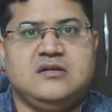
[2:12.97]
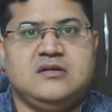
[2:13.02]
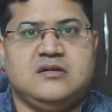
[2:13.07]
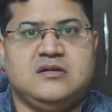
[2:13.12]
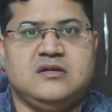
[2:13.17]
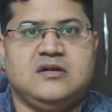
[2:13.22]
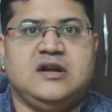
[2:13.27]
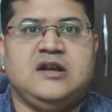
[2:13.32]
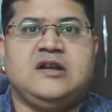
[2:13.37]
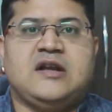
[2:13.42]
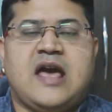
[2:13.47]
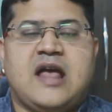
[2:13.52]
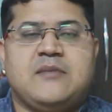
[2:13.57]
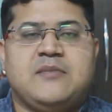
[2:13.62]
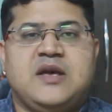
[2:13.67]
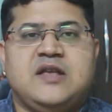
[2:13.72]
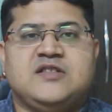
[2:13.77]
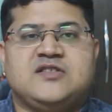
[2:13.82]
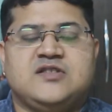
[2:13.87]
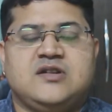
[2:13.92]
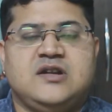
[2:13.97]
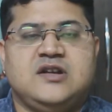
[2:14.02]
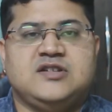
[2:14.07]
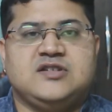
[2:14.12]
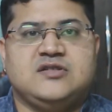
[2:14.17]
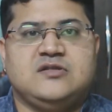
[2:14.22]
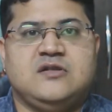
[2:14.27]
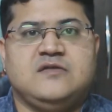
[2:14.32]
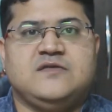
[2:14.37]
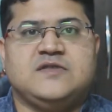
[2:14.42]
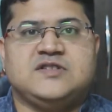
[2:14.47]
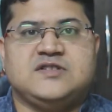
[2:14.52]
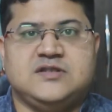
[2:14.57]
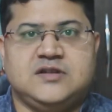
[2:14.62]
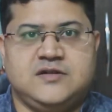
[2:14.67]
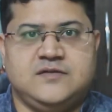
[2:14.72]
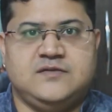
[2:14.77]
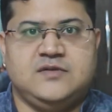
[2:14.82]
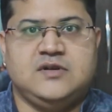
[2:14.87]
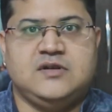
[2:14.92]
It can be installation of a
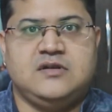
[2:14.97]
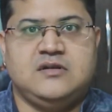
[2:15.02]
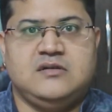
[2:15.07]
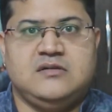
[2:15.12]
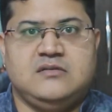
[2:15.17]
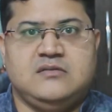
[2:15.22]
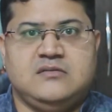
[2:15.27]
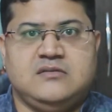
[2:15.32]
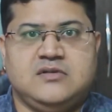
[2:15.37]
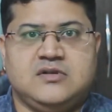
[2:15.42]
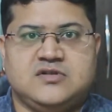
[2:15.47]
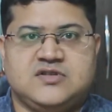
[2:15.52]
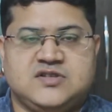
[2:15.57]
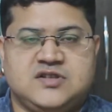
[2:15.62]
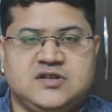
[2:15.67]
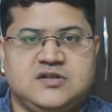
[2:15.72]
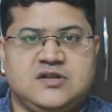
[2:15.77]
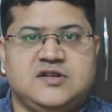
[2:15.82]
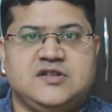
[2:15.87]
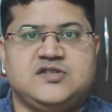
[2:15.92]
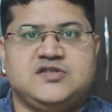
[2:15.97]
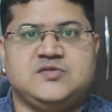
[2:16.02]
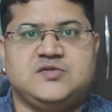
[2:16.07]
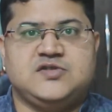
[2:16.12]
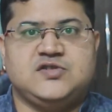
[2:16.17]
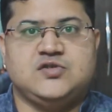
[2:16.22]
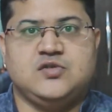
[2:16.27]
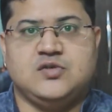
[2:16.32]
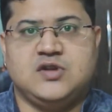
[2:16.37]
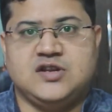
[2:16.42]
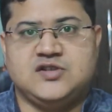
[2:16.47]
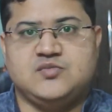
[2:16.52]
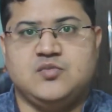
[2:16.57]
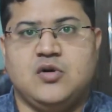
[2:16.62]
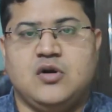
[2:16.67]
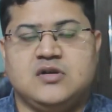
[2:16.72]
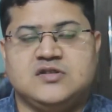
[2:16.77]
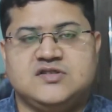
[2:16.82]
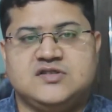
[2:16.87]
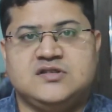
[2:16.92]
server, a storage
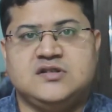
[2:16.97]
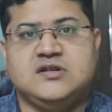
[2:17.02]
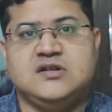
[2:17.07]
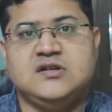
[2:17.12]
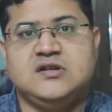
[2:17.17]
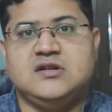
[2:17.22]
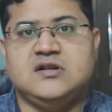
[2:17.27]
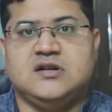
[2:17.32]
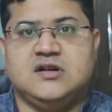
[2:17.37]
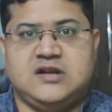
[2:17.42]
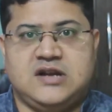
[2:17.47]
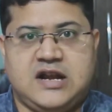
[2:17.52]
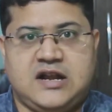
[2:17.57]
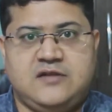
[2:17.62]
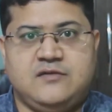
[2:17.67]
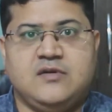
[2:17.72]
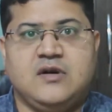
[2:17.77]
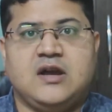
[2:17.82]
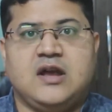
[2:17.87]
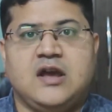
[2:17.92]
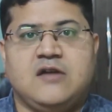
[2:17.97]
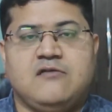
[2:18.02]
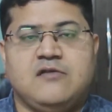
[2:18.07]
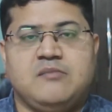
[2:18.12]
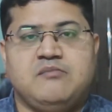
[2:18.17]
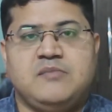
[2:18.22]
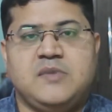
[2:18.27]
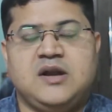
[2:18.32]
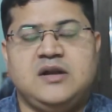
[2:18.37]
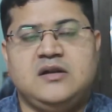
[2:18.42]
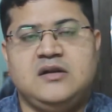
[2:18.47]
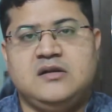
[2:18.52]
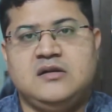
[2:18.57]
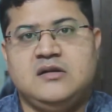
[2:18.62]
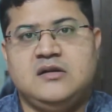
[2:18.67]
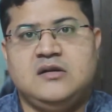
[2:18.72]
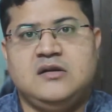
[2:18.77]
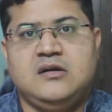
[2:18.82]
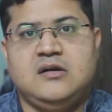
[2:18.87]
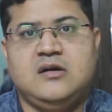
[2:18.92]
box, a network equipment,
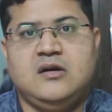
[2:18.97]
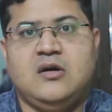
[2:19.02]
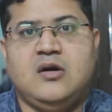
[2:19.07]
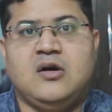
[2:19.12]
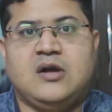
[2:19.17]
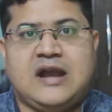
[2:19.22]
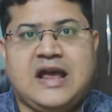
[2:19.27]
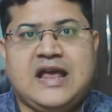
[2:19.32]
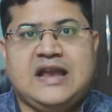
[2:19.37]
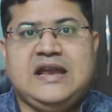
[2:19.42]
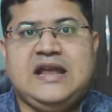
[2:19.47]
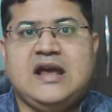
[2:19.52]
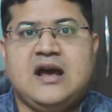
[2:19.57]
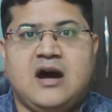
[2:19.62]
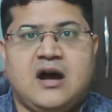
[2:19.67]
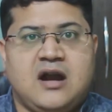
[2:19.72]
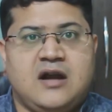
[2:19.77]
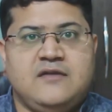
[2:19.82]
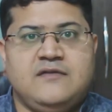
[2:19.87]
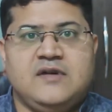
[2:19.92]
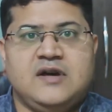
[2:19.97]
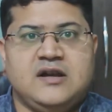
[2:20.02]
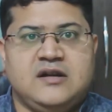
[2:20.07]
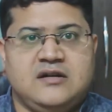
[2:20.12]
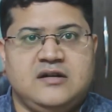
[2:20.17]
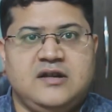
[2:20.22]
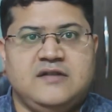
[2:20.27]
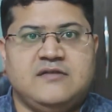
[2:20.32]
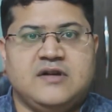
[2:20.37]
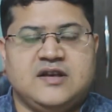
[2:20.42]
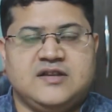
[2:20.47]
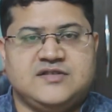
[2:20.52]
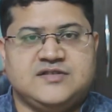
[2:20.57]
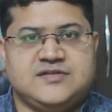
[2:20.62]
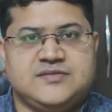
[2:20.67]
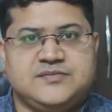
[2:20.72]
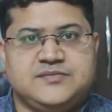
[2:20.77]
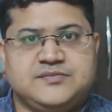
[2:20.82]
or any hardware device.